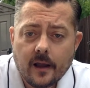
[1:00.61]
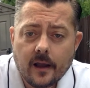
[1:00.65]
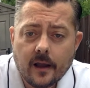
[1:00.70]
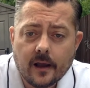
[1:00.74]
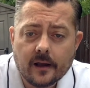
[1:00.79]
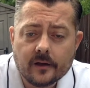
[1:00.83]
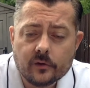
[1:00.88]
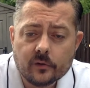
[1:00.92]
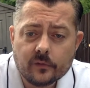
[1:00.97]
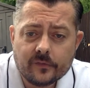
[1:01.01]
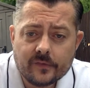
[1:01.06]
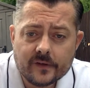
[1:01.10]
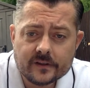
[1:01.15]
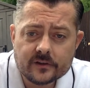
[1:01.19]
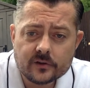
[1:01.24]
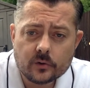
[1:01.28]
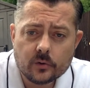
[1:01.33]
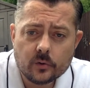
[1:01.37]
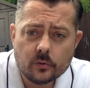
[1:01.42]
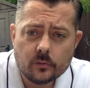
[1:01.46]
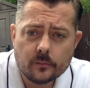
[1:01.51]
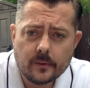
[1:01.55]
and your
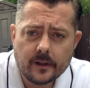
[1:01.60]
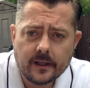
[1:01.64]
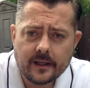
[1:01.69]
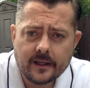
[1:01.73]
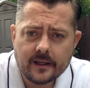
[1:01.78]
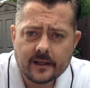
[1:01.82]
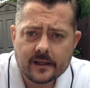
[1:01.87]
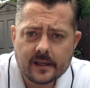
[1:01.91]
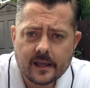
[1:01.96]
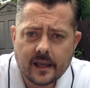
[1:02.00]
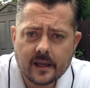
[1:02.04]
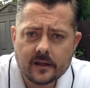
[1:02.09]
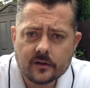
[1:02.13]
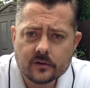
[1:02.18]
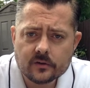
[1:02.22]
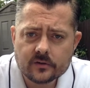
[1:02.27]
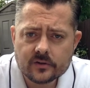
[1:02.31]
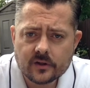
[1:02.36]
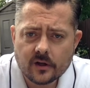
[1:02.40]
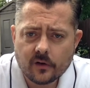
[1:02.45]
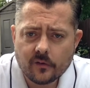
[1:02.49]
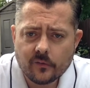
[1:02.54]
physical me, getting
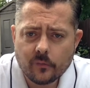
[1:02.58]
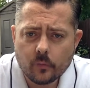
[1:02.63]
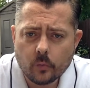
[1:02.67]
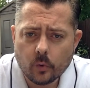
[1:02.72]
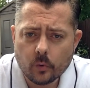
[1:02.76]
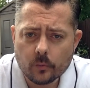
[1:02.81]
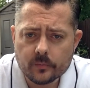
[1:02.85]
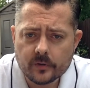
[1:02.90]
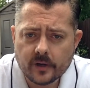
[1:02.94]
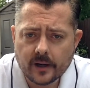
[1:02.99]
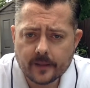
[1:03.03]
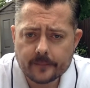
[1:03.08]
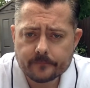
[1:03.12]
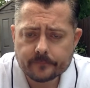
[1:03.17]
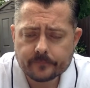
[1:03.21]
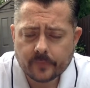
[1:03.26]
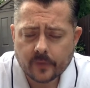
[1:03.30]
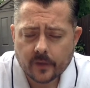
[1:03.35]
yourself warmed up.